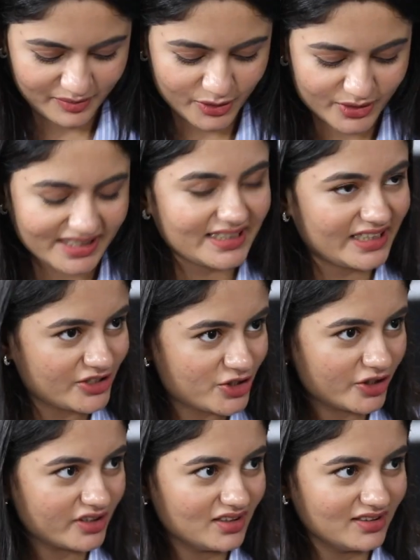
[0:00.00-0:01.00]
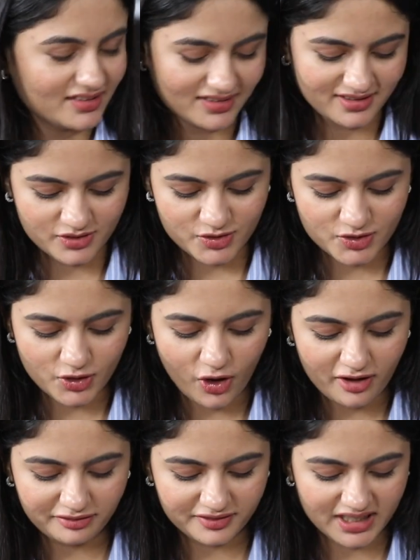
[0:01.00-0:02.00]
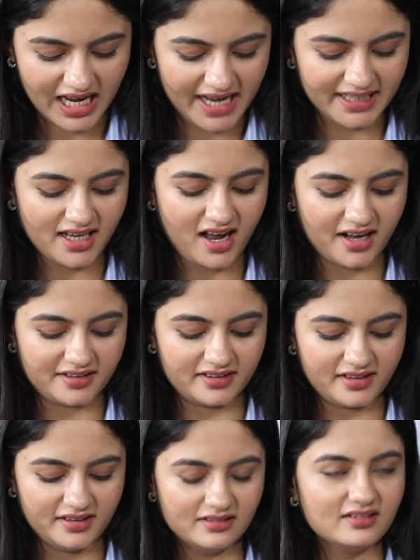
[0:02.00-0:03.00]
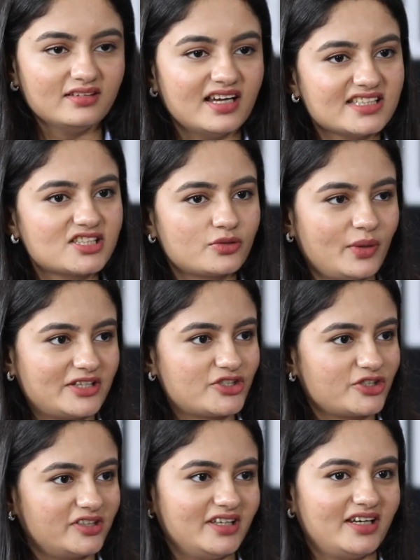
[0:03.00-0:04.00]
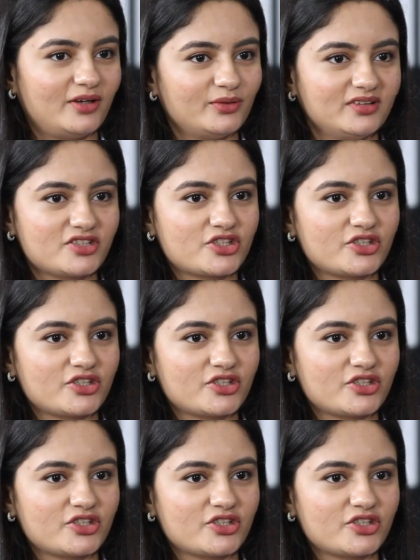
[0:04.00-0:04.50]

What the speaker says: Music teacher. Soft, kind-hearted. And sweatshirt around the